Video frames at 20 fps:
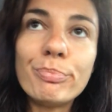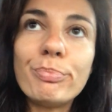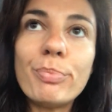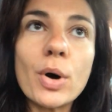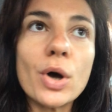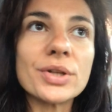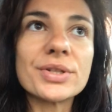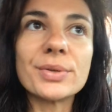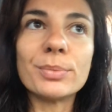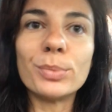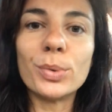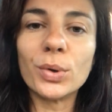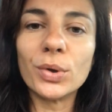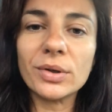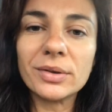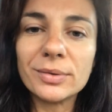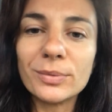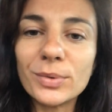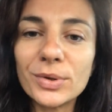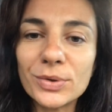
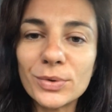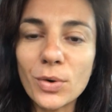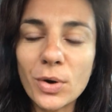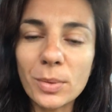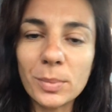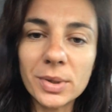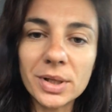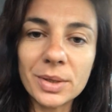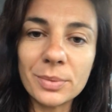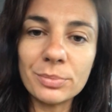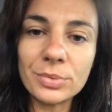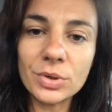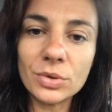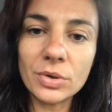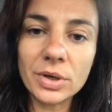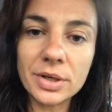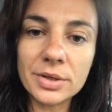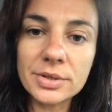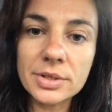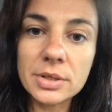possible with normal
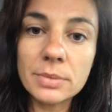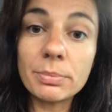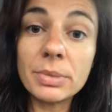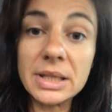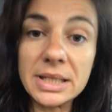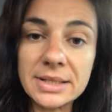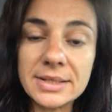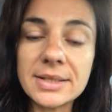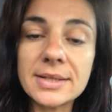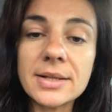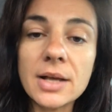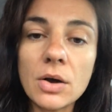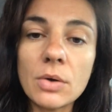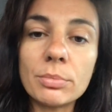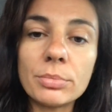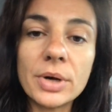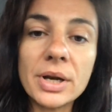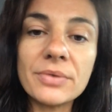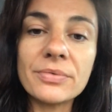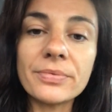computers, but this is how
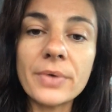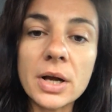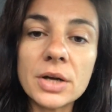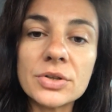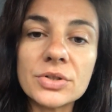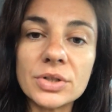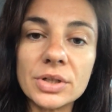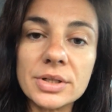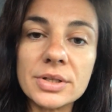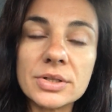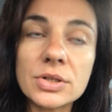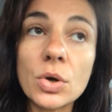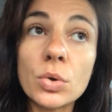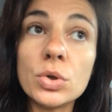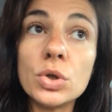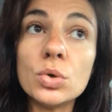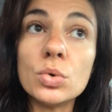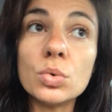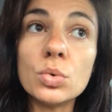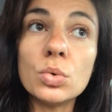brain functions. So
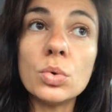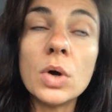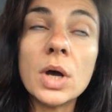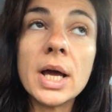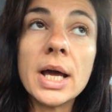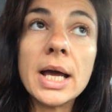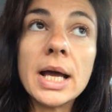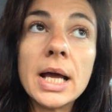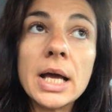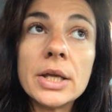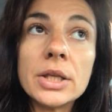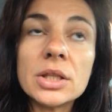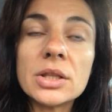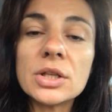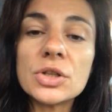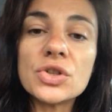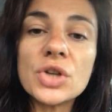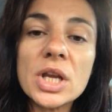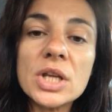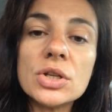
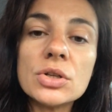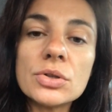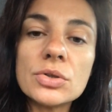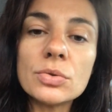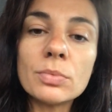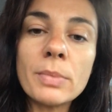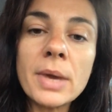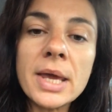the changes you